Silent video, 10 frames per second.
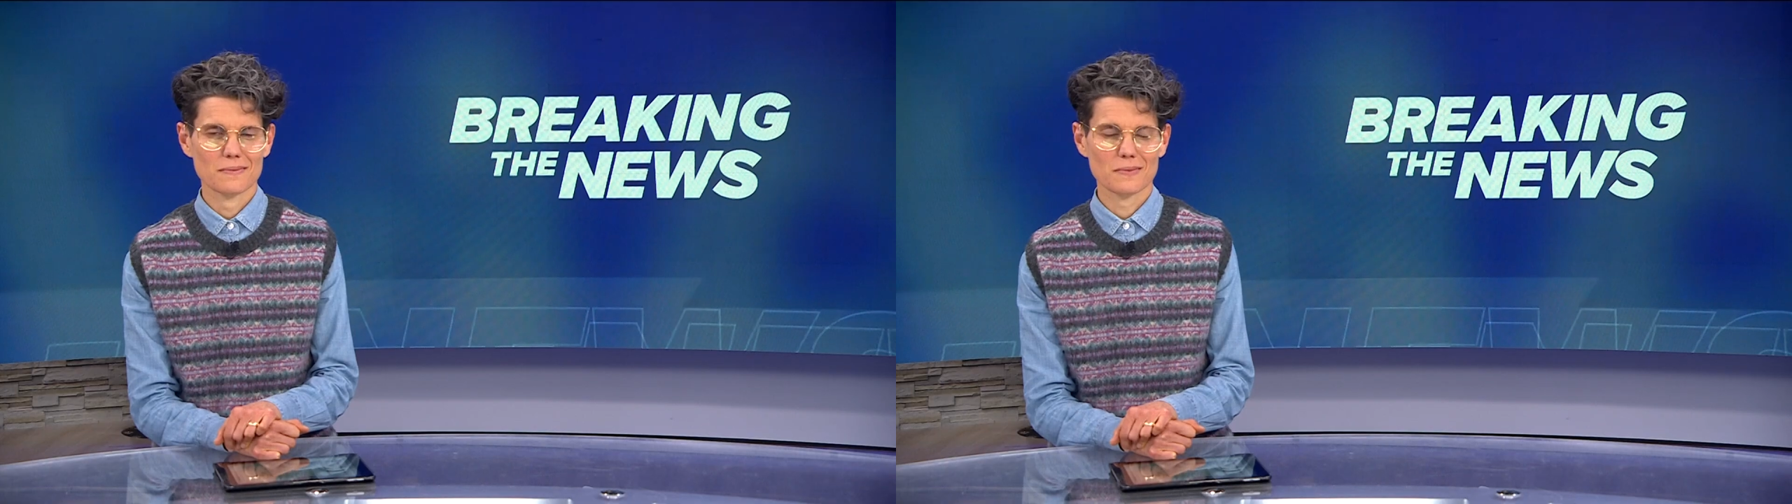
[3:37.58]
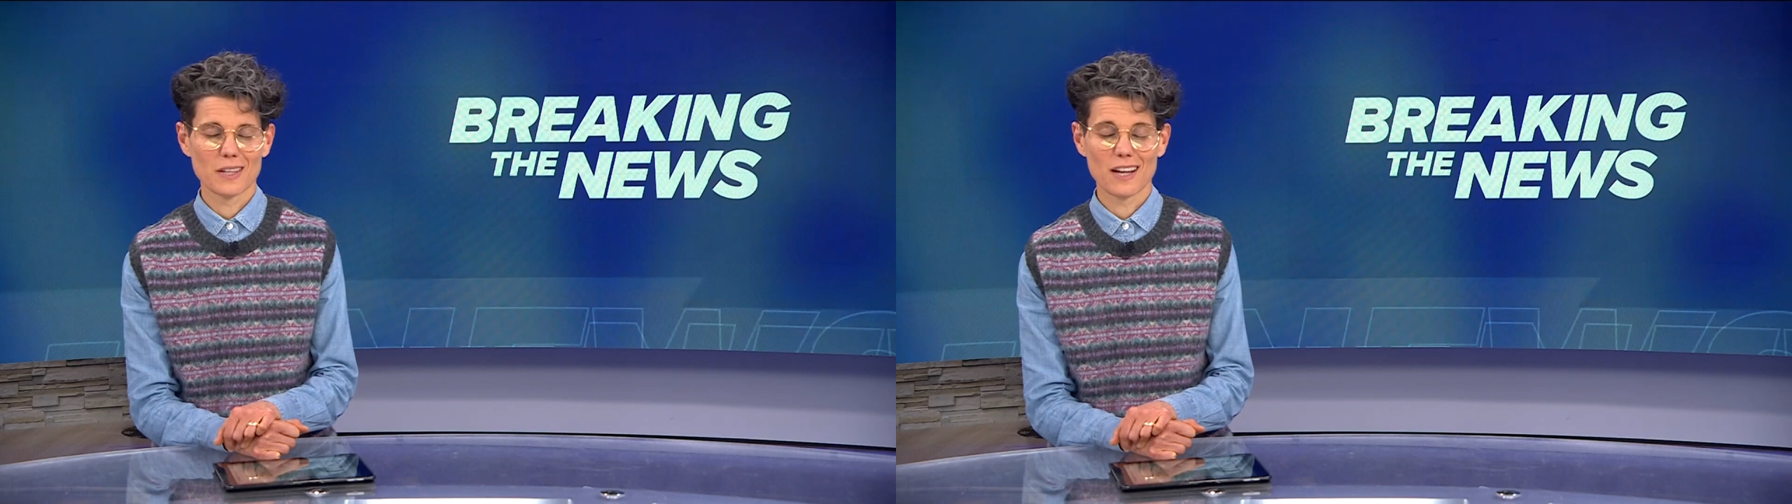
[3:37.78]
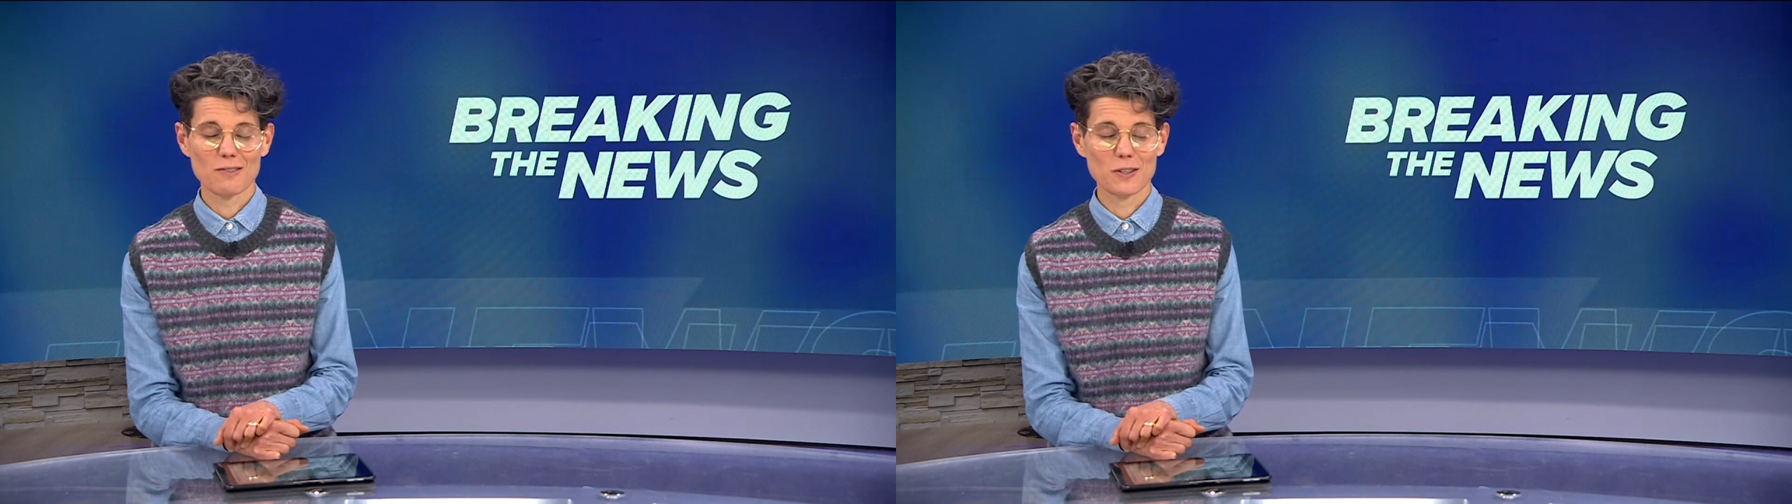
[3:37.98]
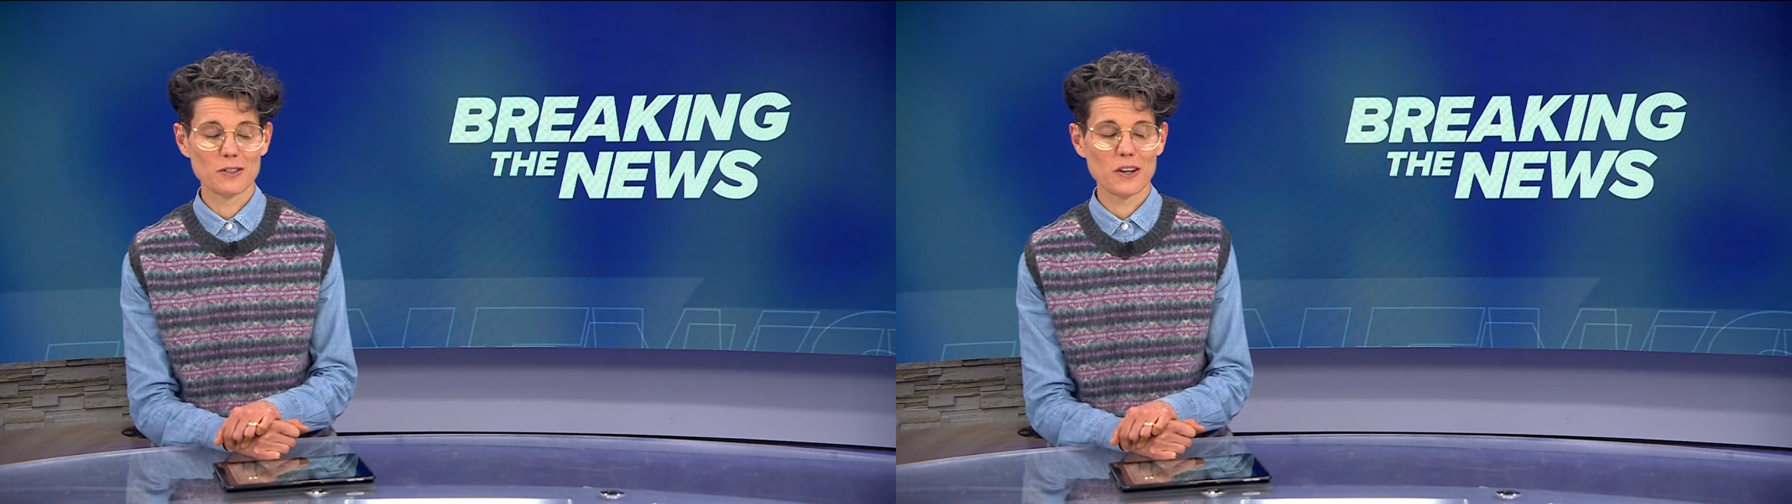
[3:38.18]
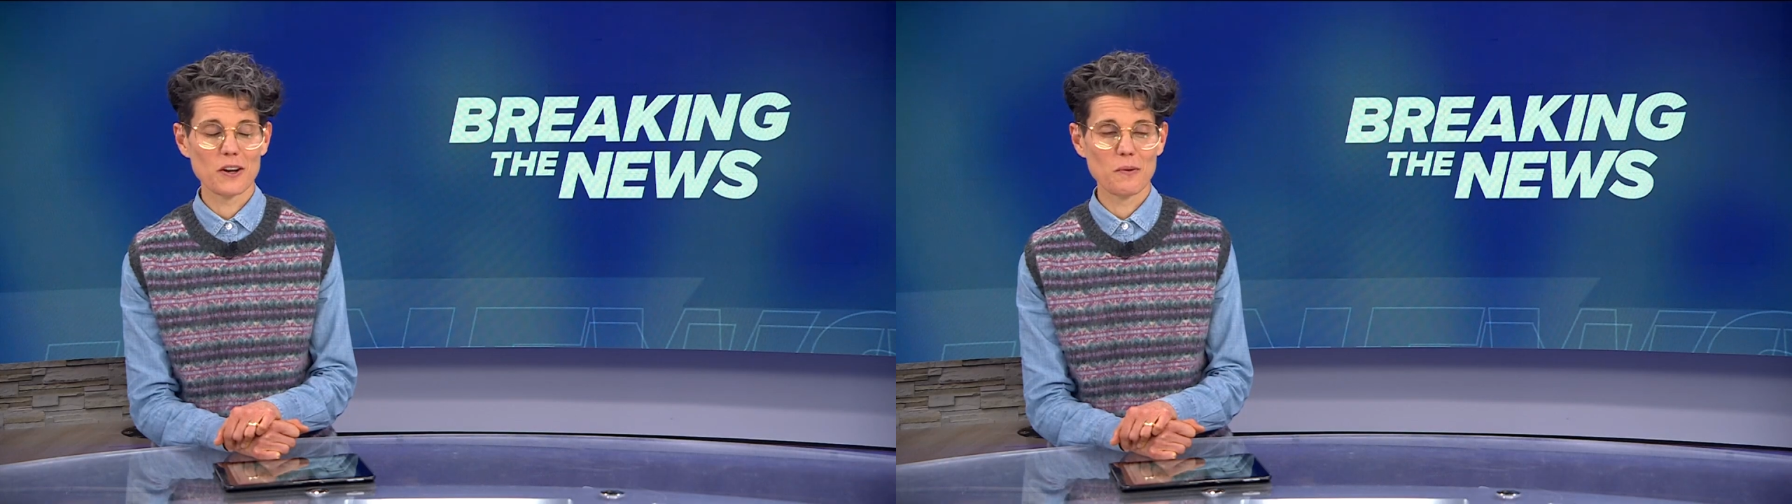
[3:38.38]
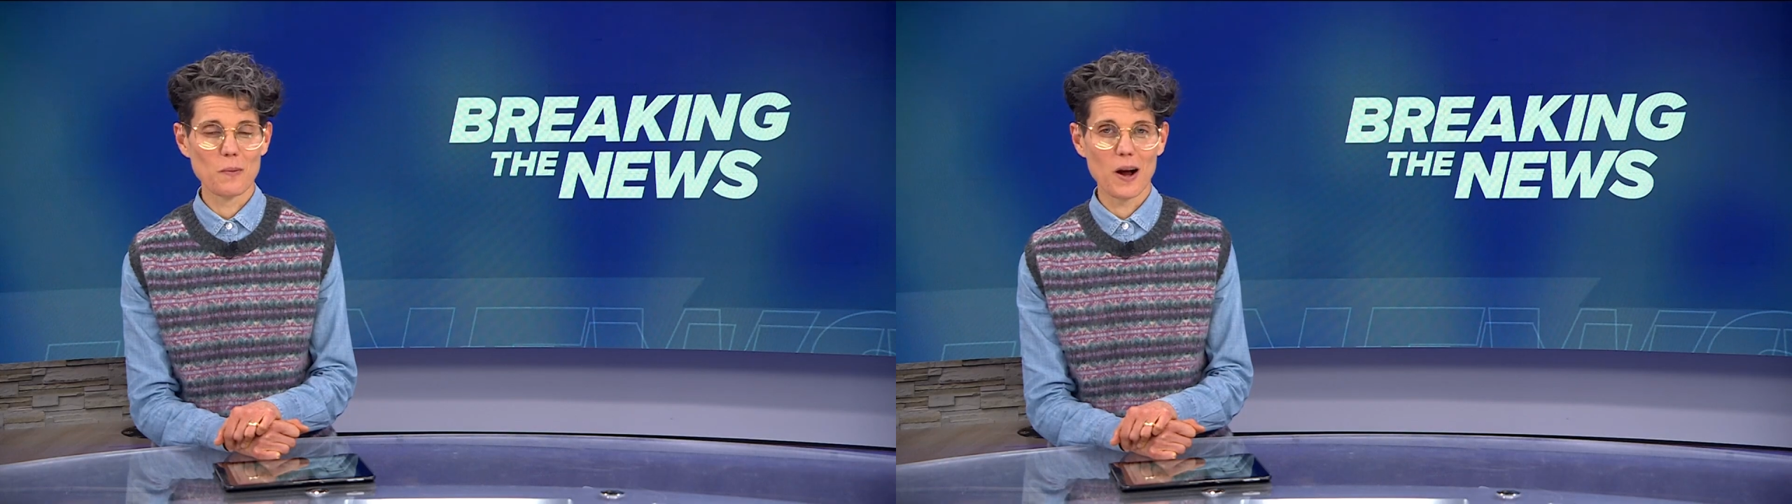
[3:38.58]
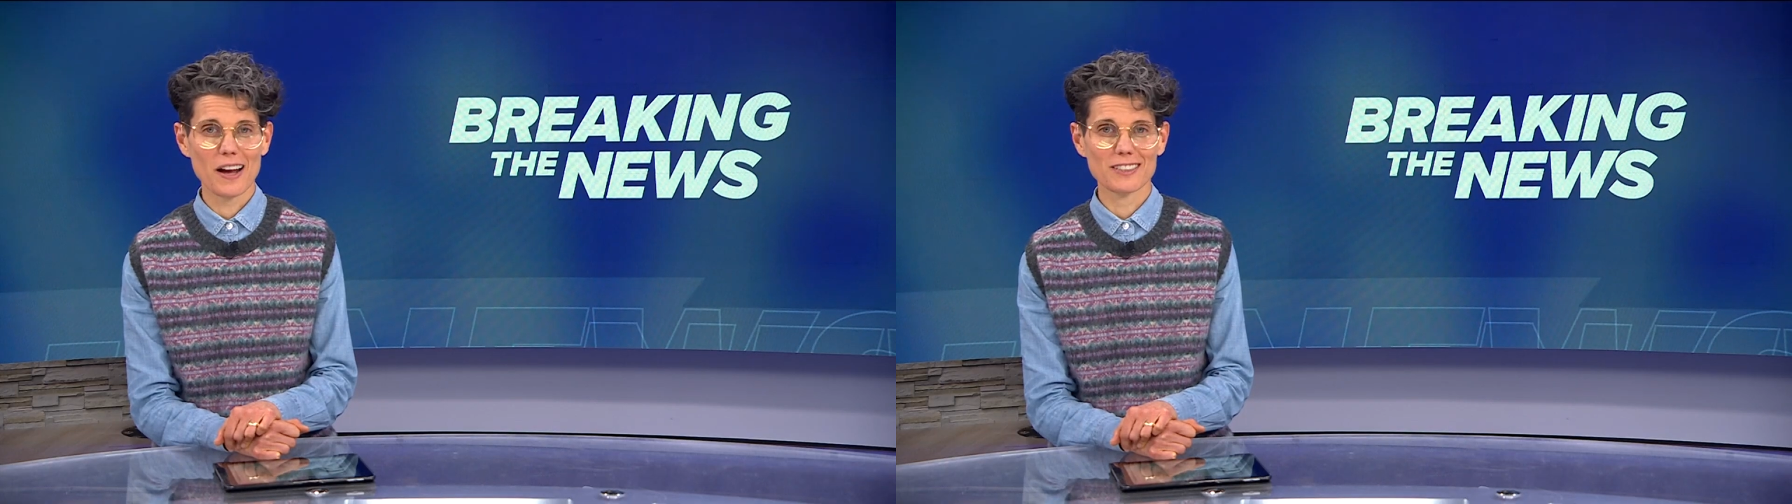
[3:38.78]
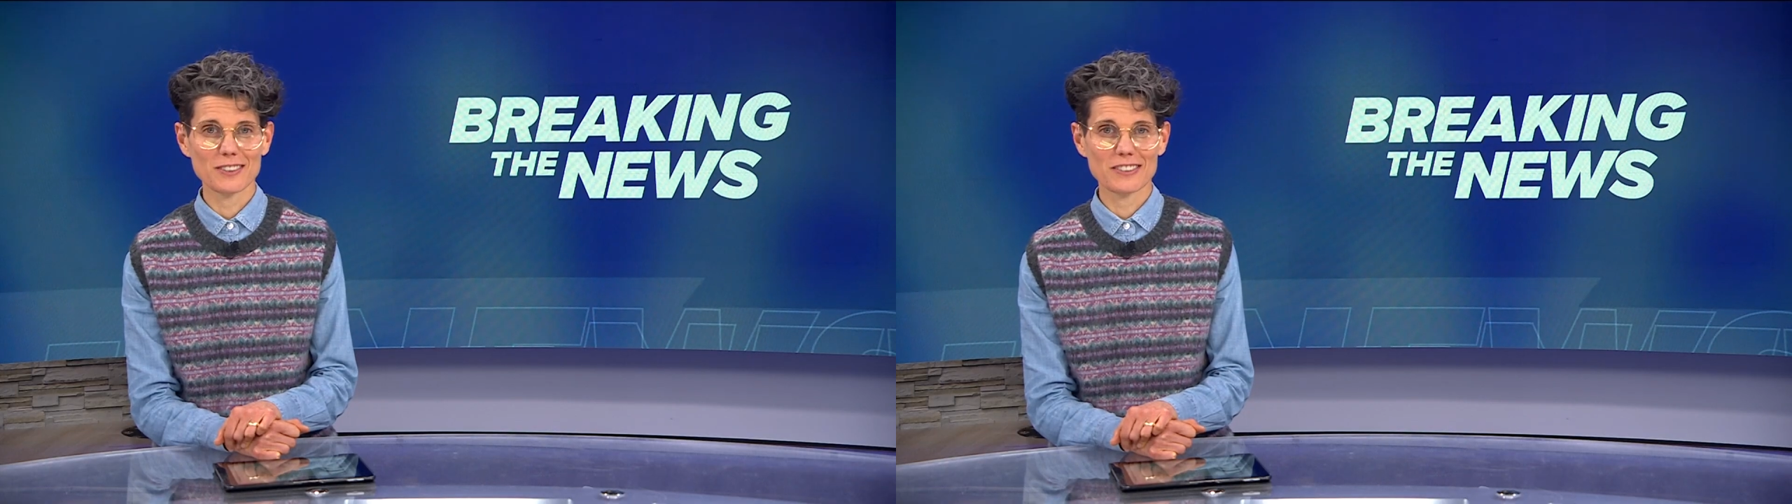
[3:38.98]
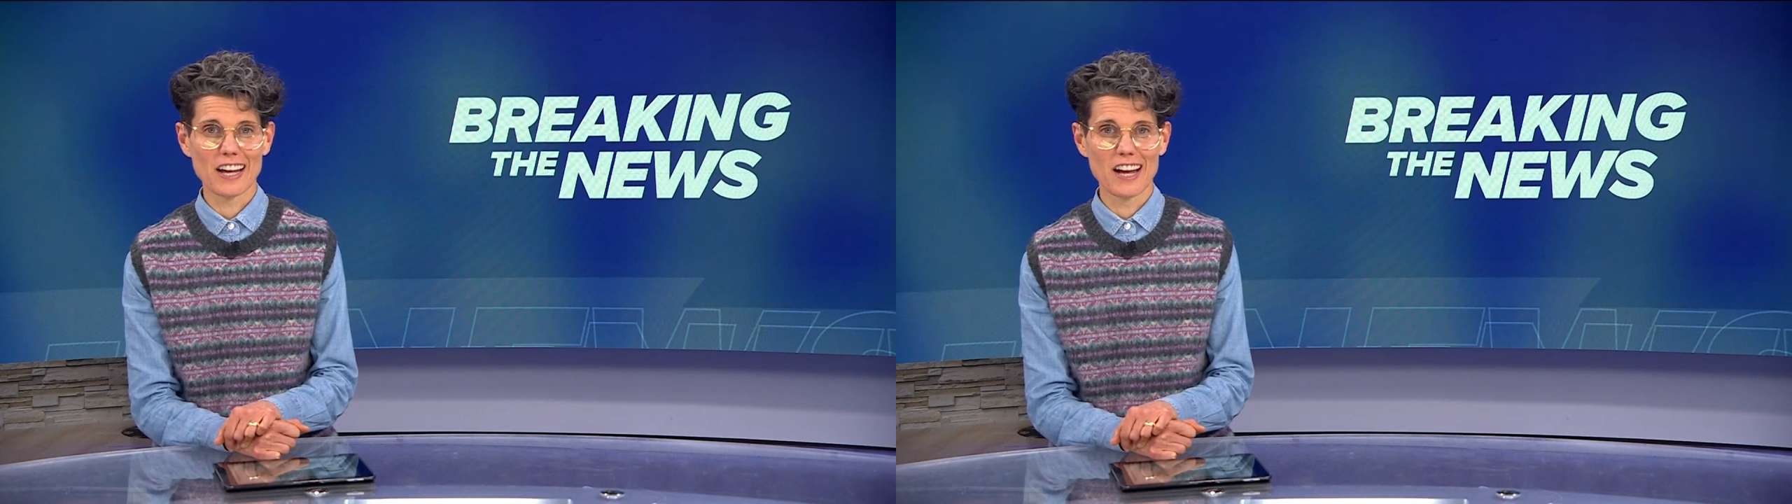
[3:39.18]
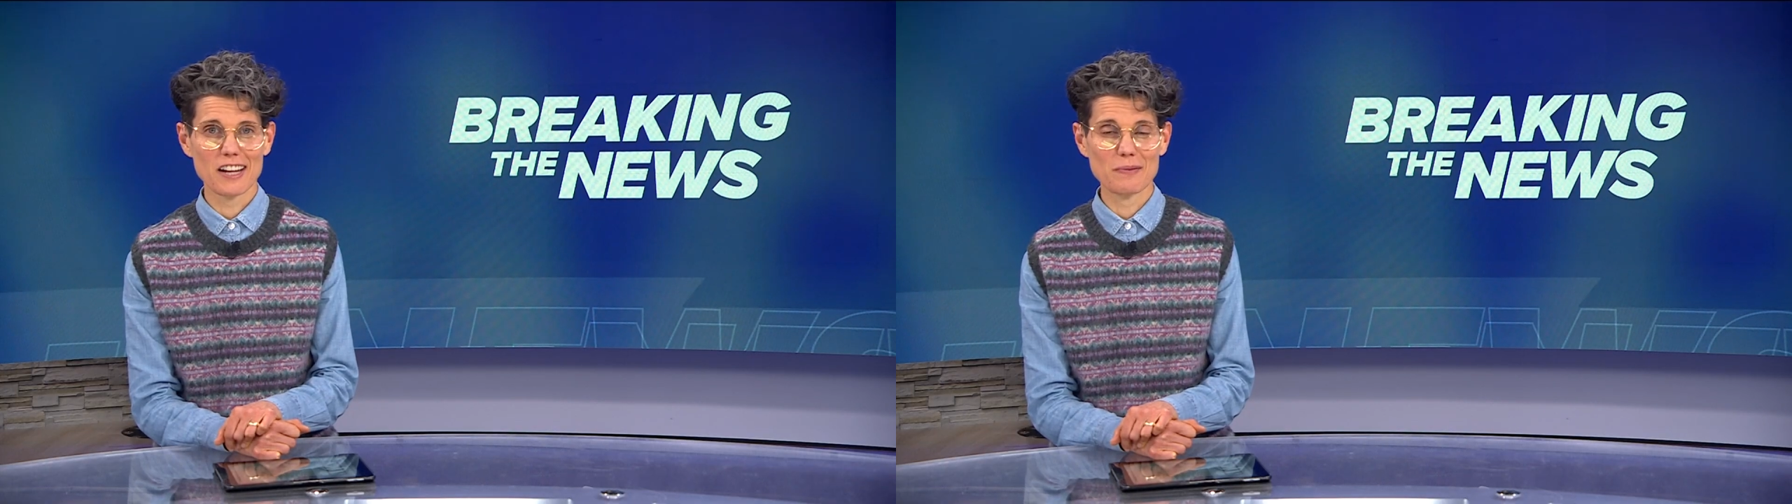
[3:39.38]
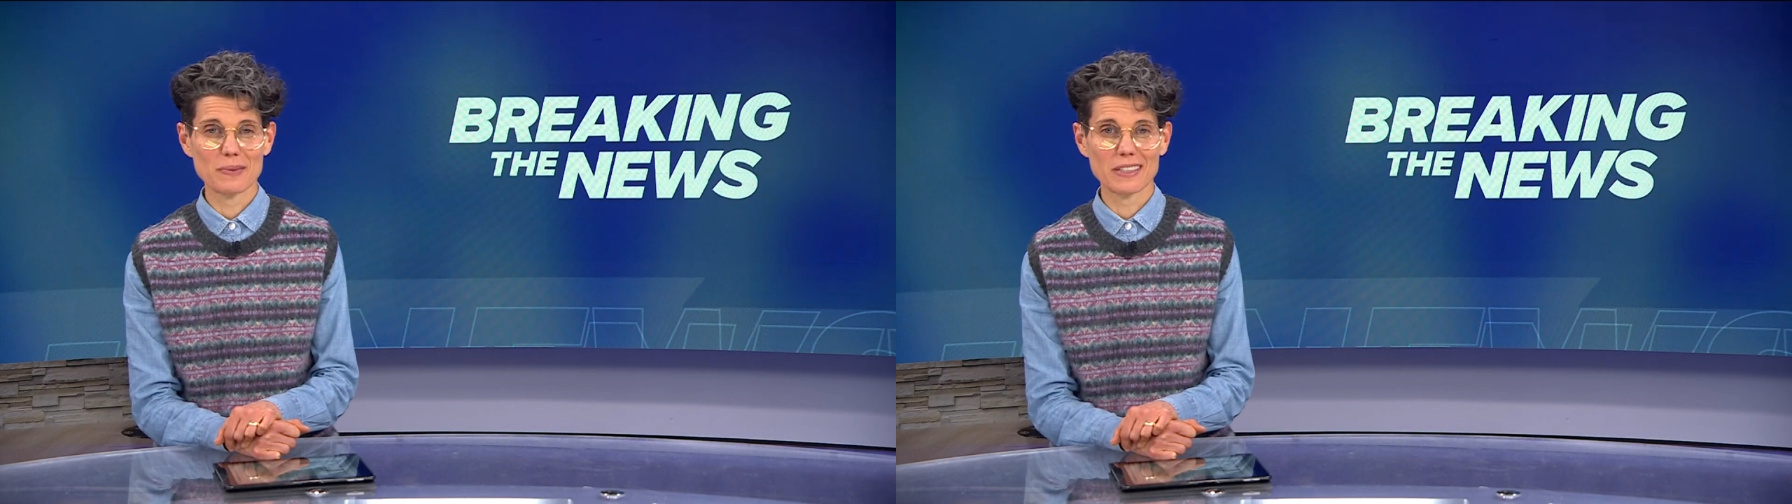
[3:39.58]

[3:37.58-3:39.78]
That was a wild time.